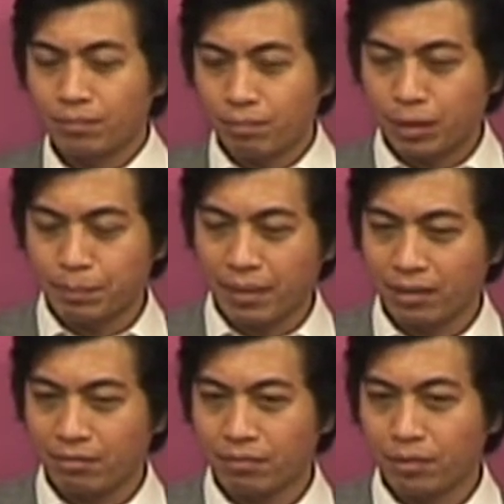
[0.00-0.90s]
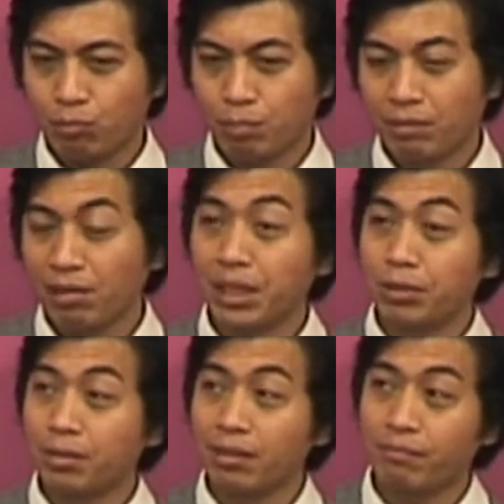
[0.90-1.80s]
perspective, it would be really
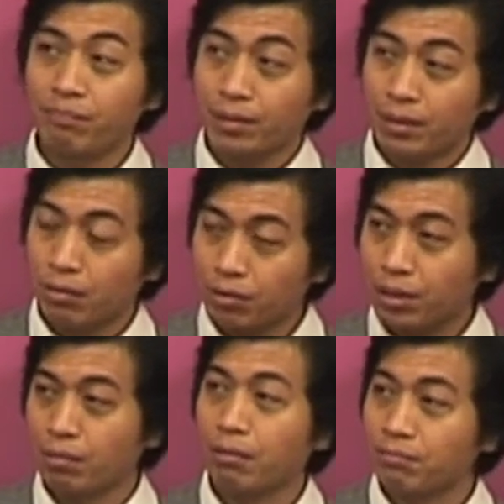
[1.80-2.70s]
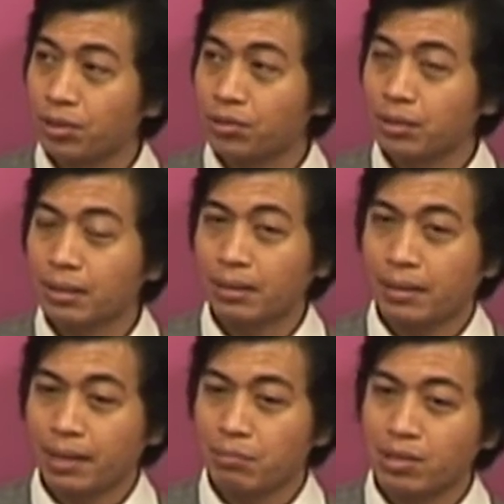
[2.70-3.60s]
good if they would come up with this
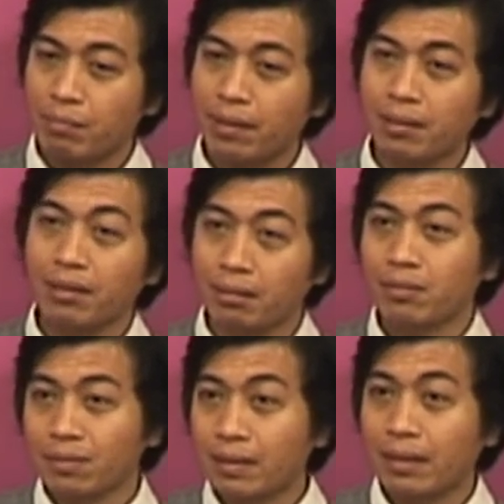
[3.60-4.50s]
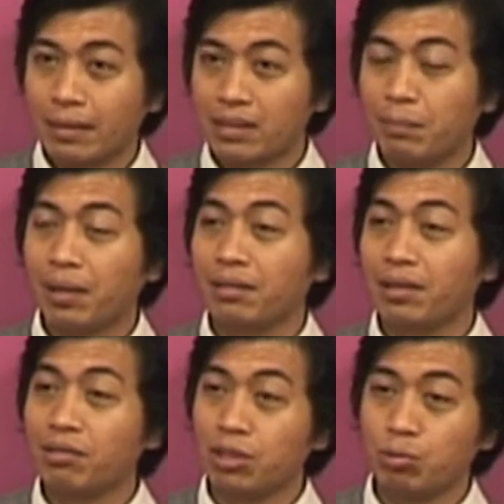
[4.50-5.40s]
kind of something that similarly
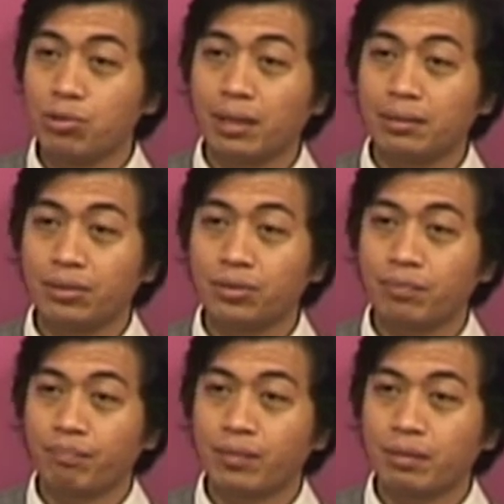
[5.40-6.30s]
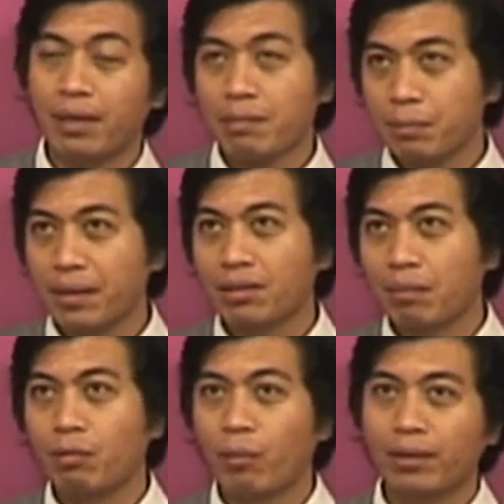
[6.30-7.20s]
induce others. Perhaps make
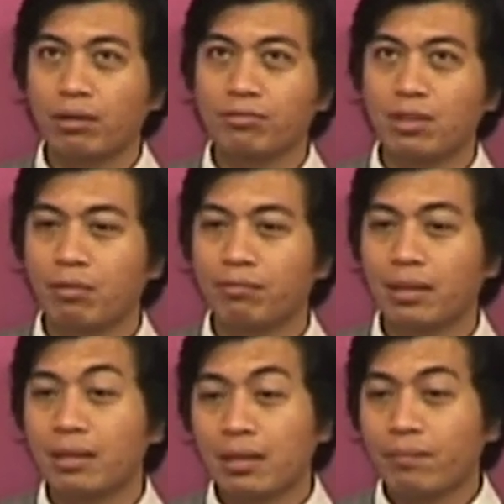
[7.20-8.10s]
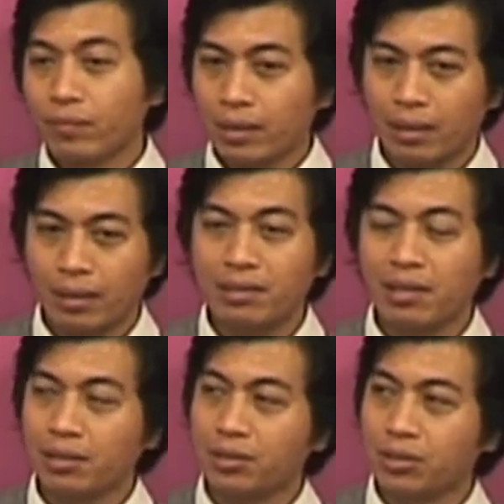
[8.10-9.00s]
them aware of some of the
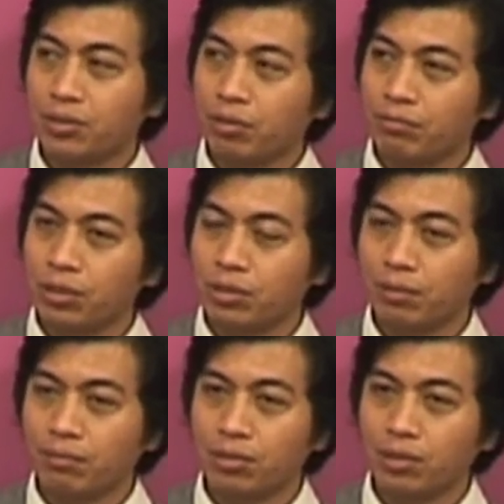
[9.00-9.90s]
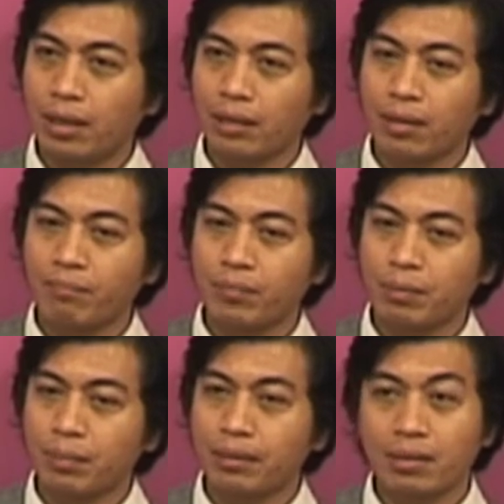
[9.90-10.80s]
intricacies of this area,
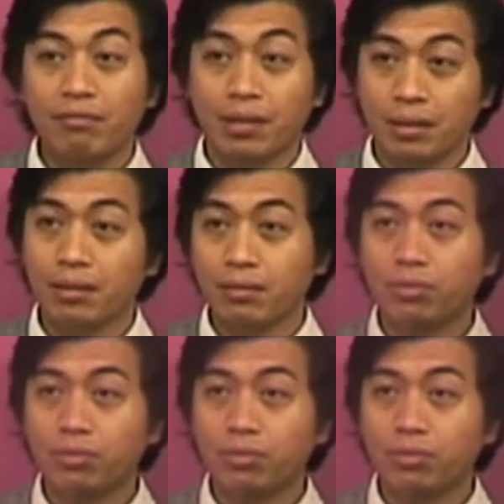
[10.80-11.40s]
but definitely.